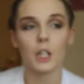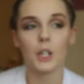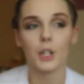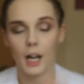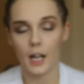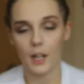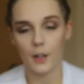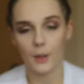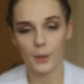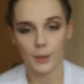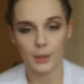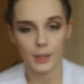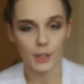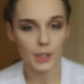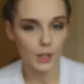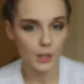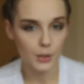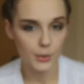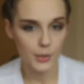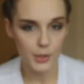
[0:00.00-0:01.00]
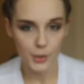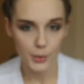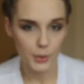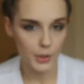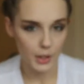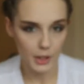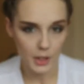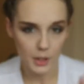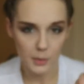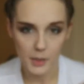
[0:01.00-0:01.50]
I only knew so
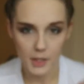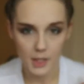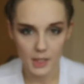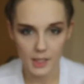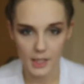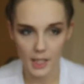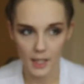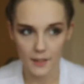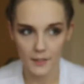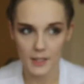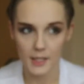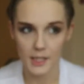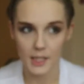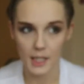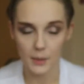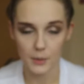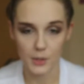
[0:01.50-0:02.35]
early because obviously